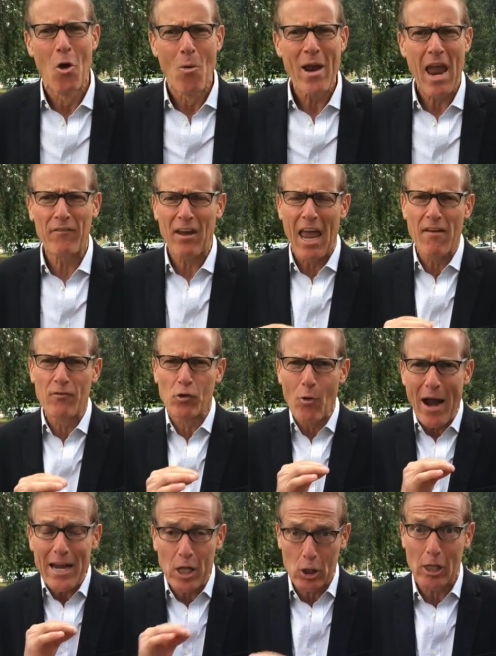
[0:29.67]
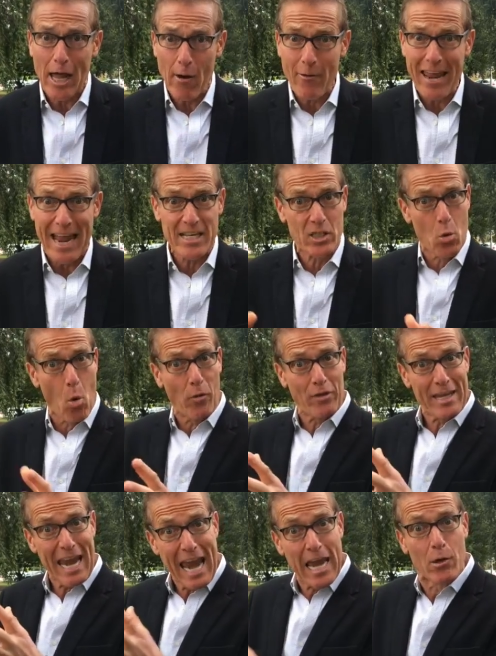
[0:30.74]
We have to have great clarity as to what
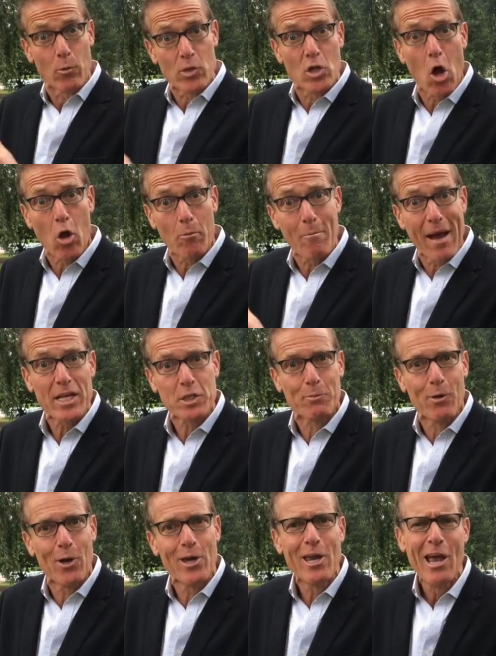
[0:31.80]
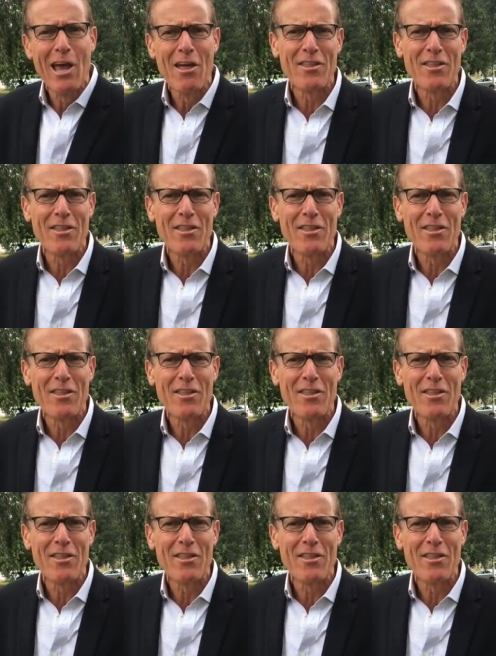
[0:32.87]
the end result must be,